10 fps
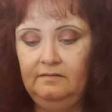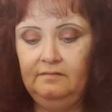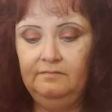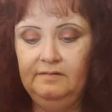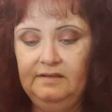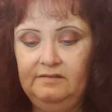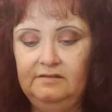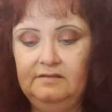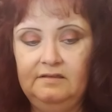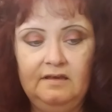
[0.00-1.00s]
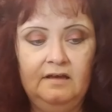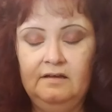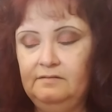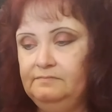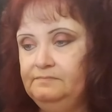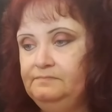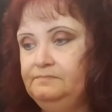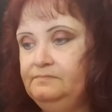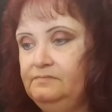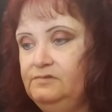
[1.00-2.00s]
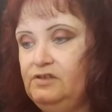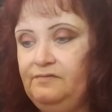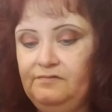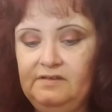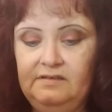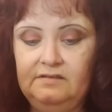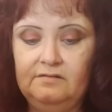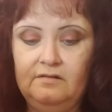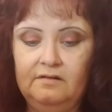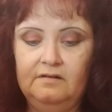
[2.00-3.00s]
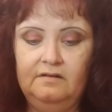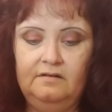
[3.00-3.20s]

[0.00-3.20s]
with um, Jeffree Star